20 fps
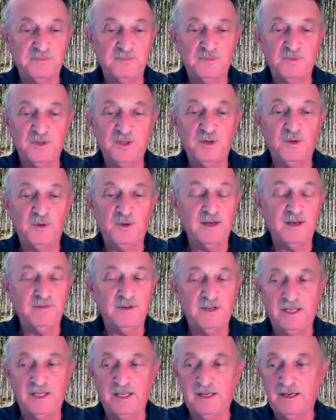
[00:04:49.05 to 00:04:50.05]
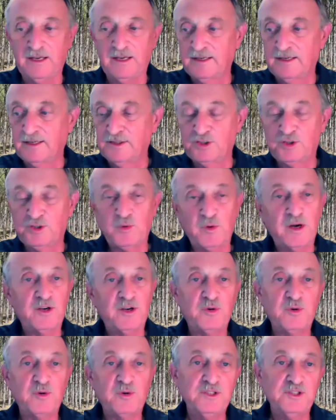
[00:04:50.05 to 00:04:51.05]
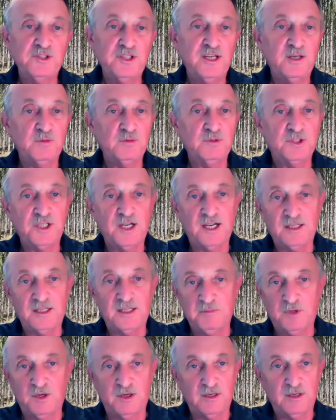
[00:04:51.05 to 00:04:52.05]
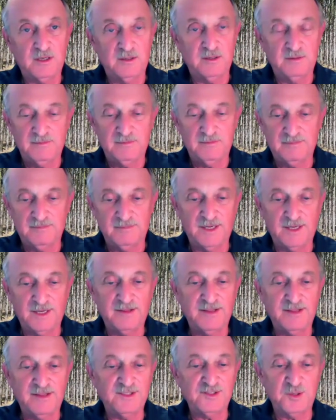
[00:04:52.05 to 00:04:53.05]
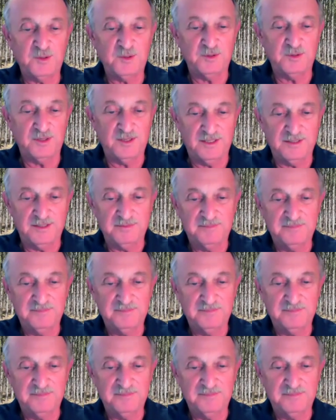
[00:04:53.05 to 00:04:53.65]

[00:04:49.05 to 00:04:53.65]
We don't have any square trees yet with chocolate bark. None of that's going on.